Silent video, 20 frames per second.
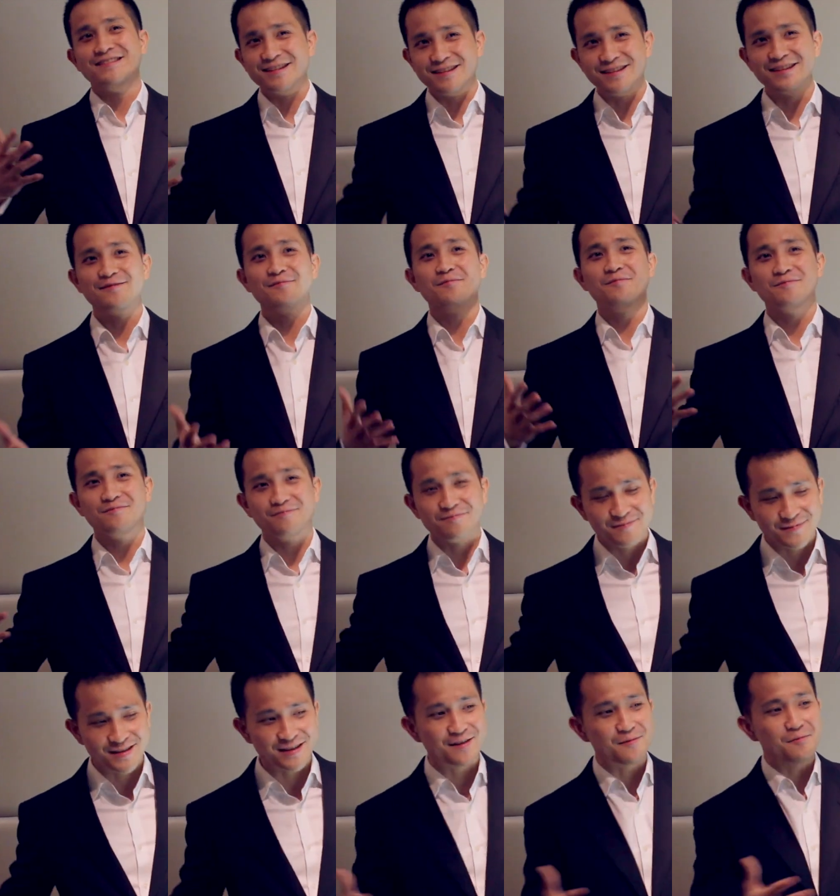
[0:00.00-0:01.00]
didn't
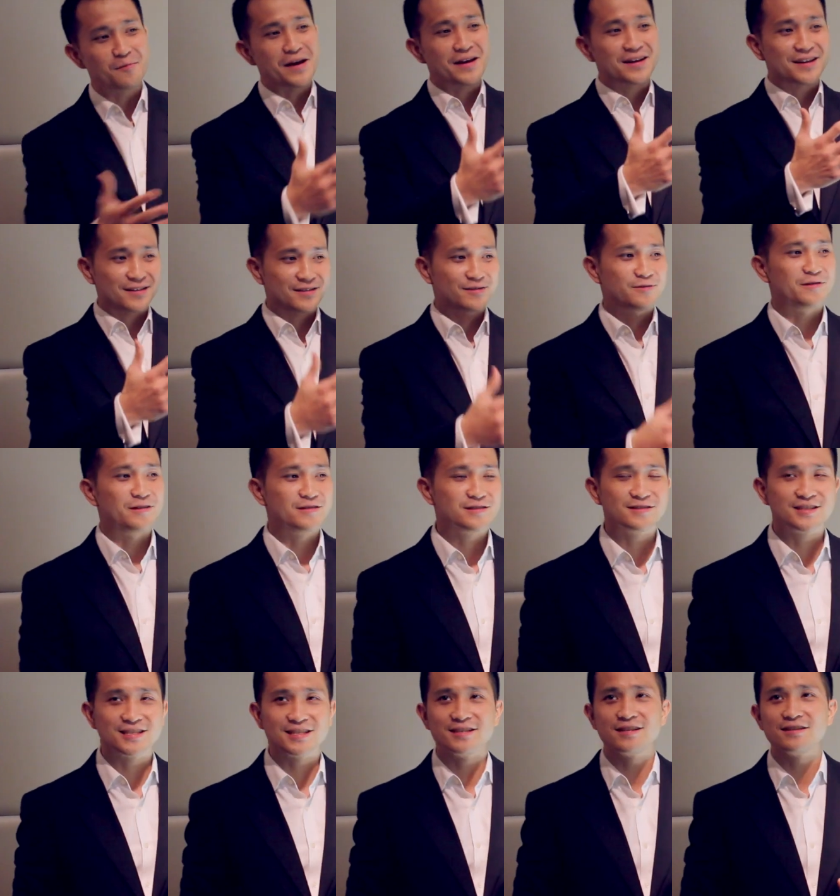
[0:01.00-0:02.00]
didn't make it to
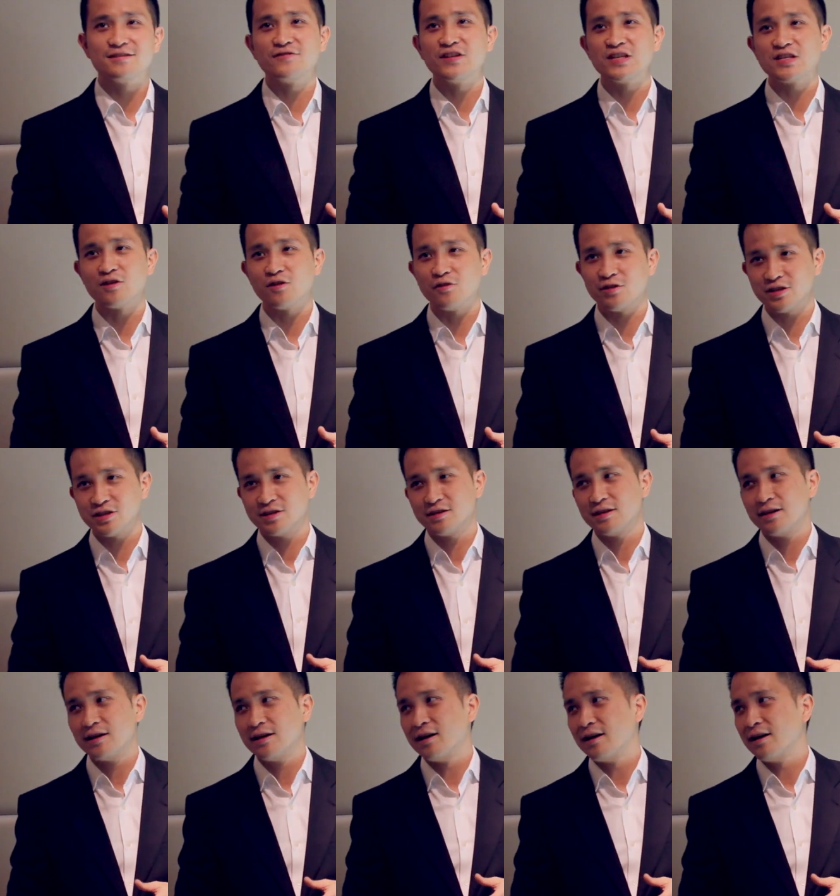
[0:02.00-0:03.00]
this, yeah. first launch,
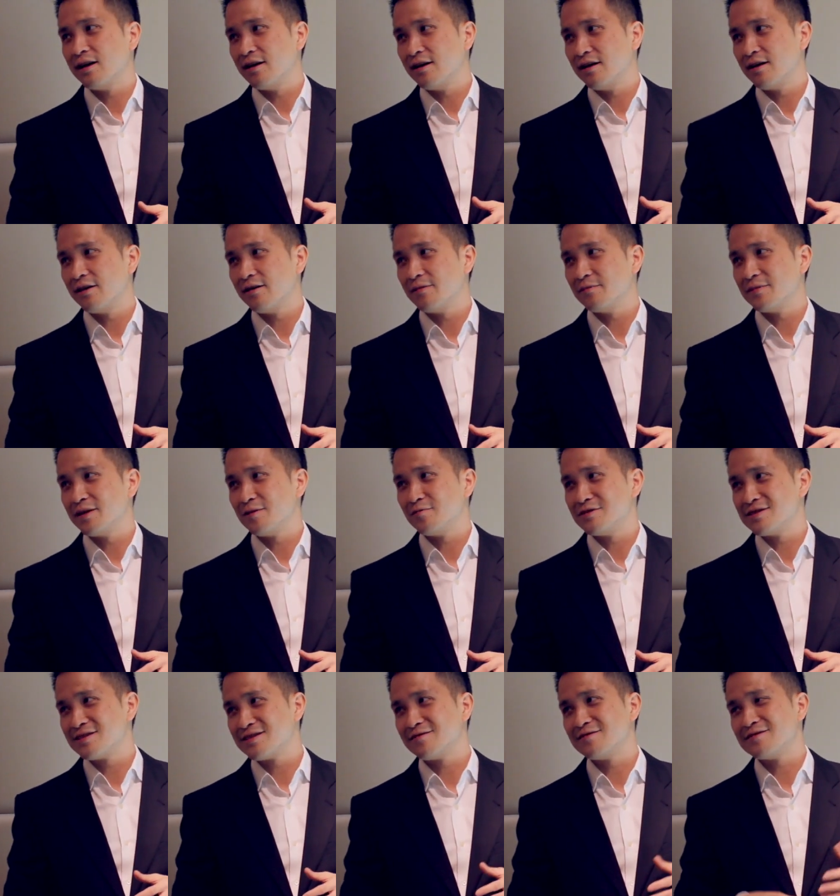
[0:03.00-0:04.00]
um, and
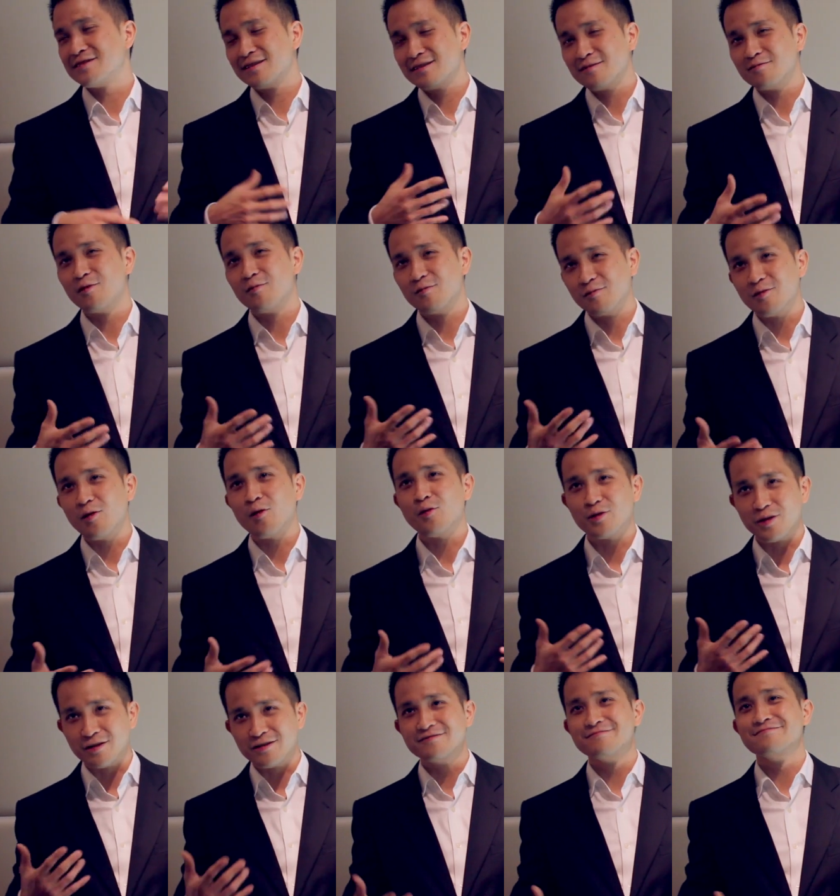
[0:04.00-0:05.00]
we just had to tell them,
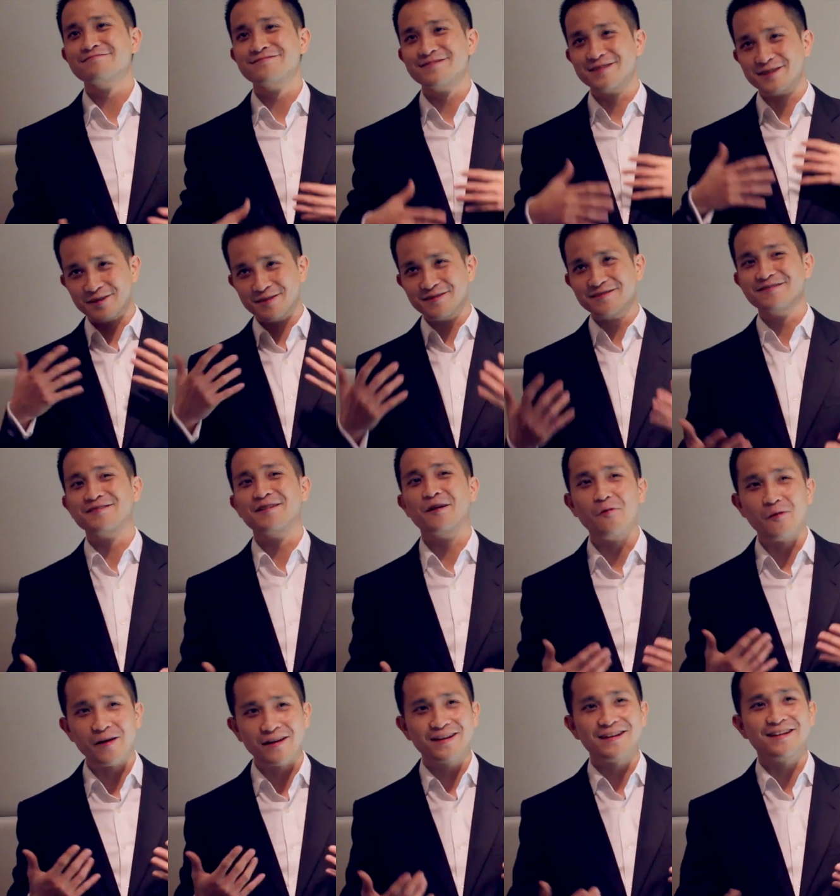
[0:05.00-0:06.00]
hold on, you
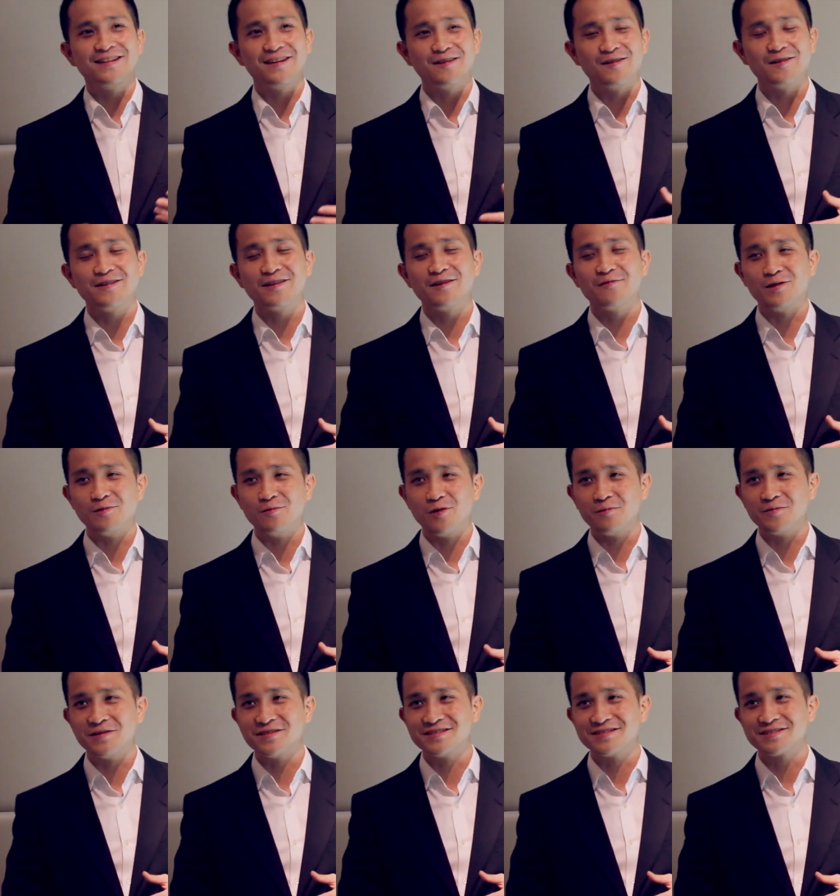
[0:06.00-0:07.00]
know, wait, and there'll, there'll be
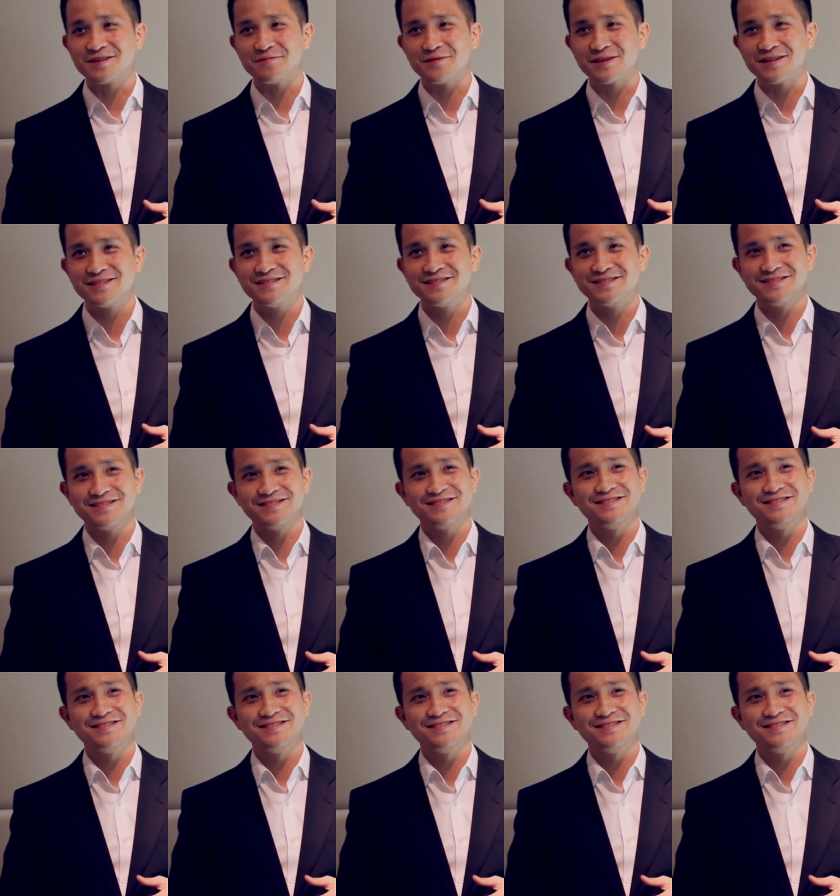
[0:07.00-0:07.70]
more pieces coming.